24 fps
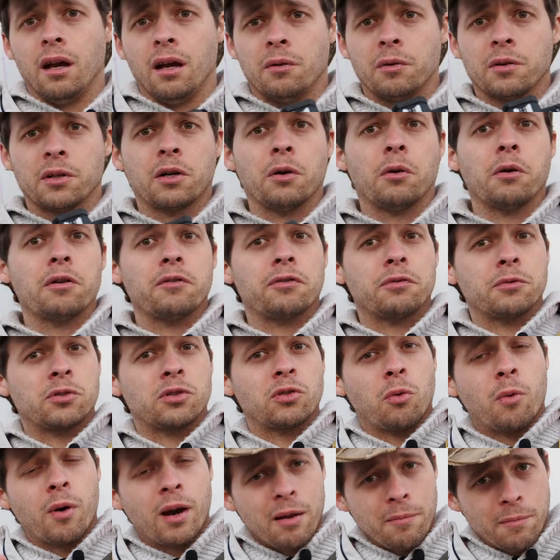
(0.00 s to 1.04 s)
We're going from
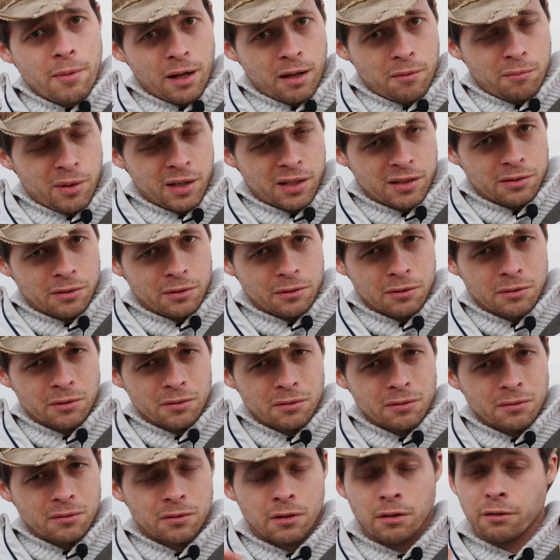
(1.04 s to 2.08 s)
20 megapixels
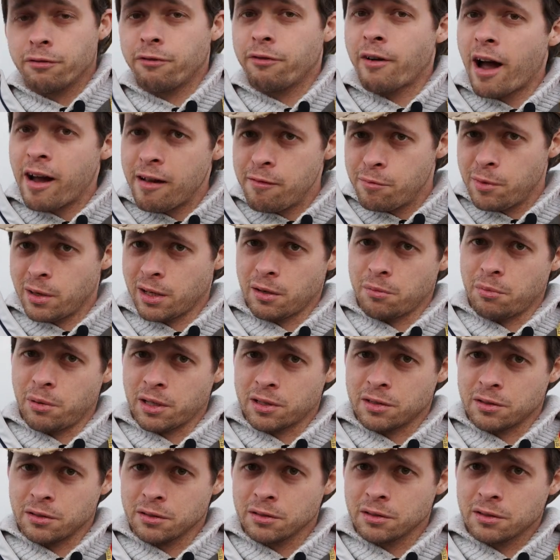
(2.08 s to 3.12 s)
to 5
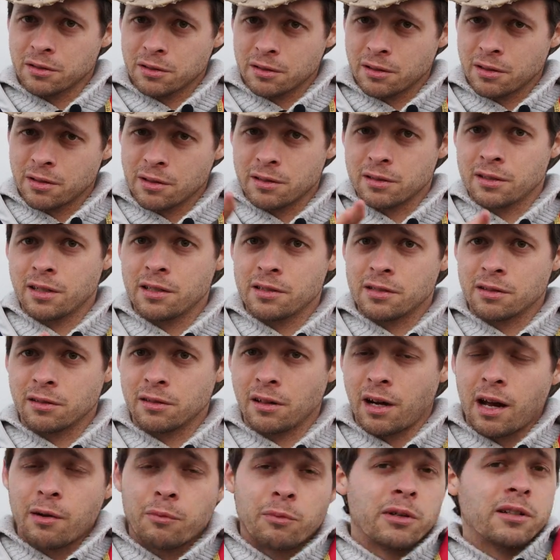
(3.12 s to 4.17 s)
megapixels, the sensor,
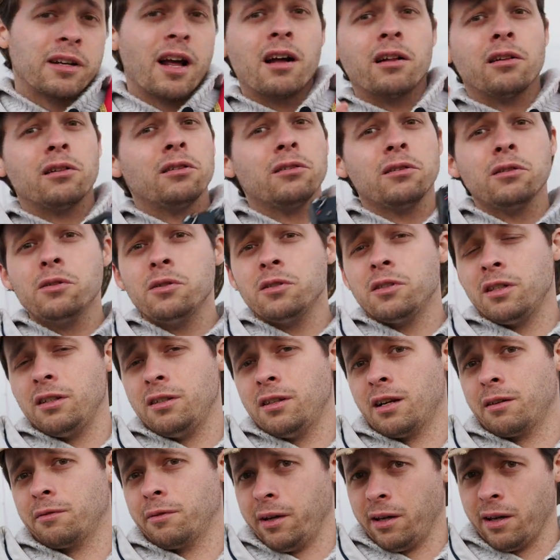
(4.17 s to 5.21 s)
and we're not losing
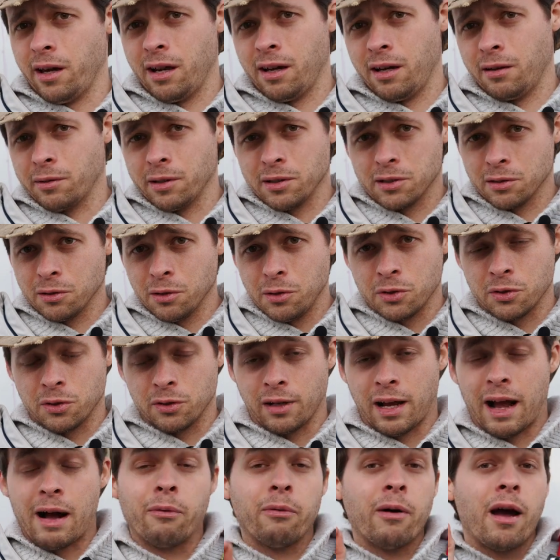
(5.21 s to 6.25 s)
any resolution.
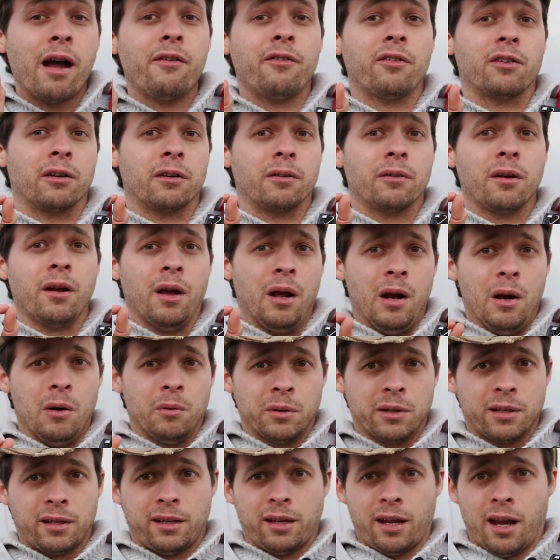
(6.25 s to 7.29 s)
However,
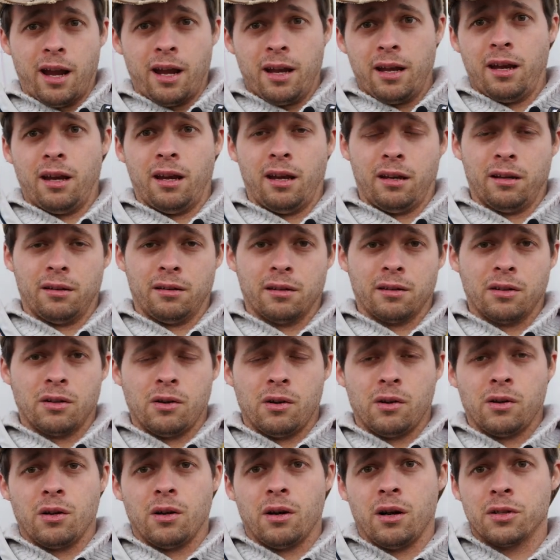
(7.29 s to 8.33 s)
we're gaining
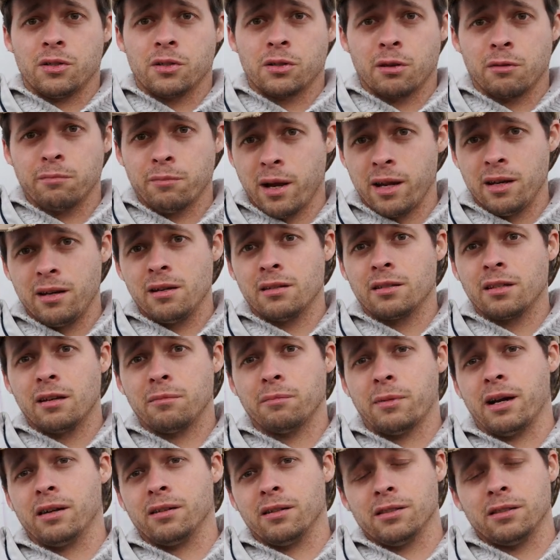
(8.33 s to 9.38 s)
a tremendous
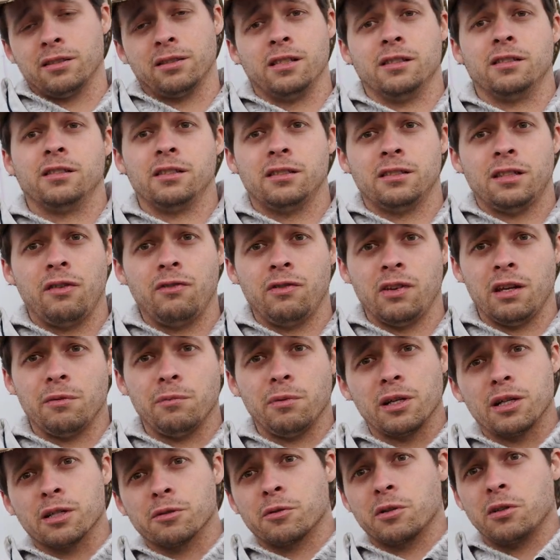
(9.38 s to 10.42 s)
amount of sensitivity
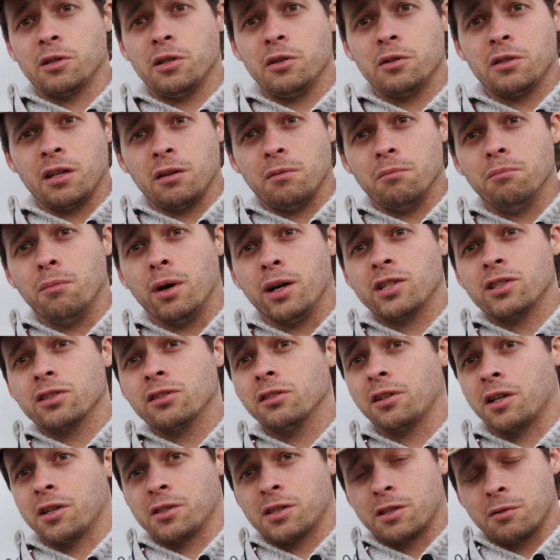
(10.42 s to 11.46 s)
because we're using much
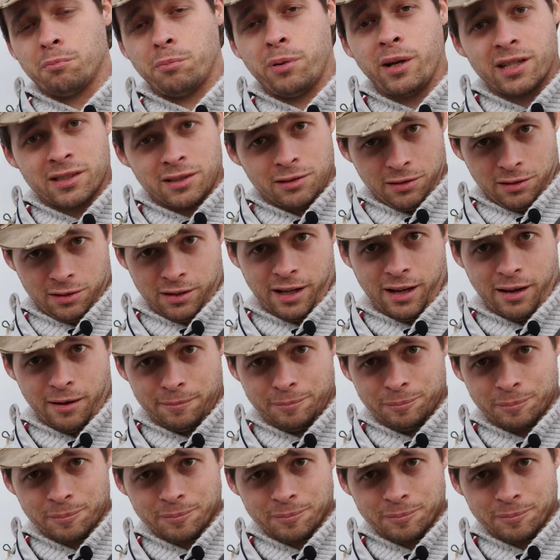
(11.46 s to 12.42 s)
larger pixels now.